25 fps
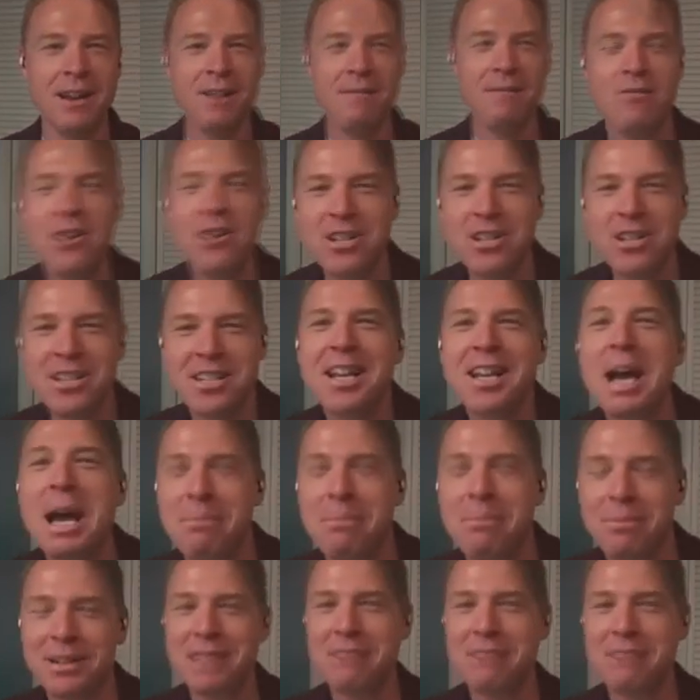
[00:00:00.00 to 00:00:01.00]
First, a
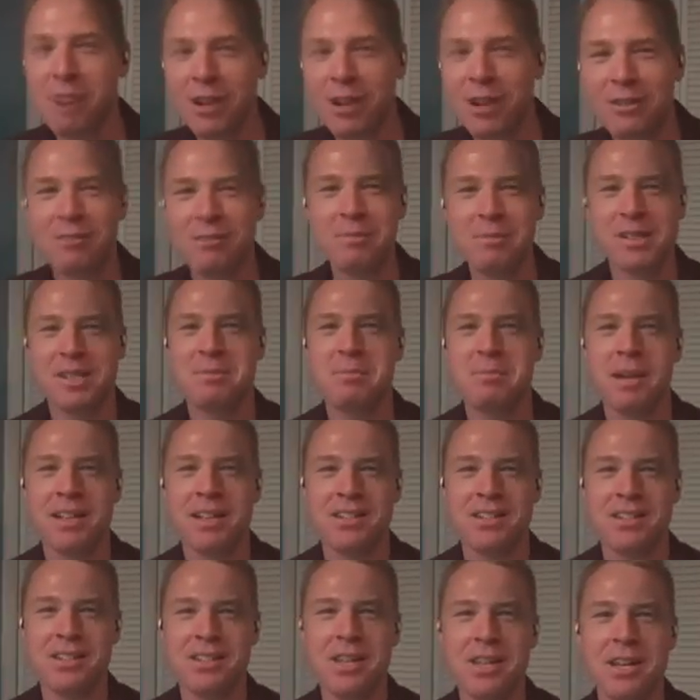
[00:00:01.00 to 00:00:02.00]
brief word from our
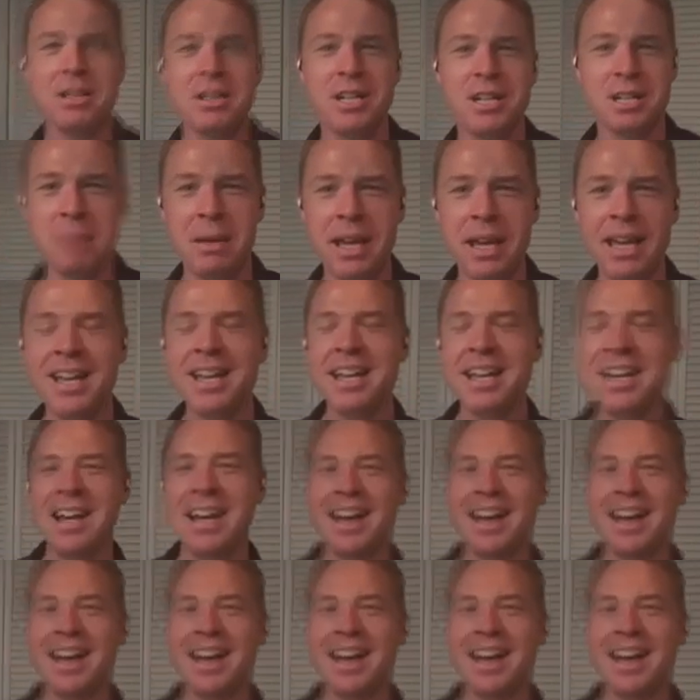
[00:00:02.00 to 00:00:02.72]
sponsors, which is me.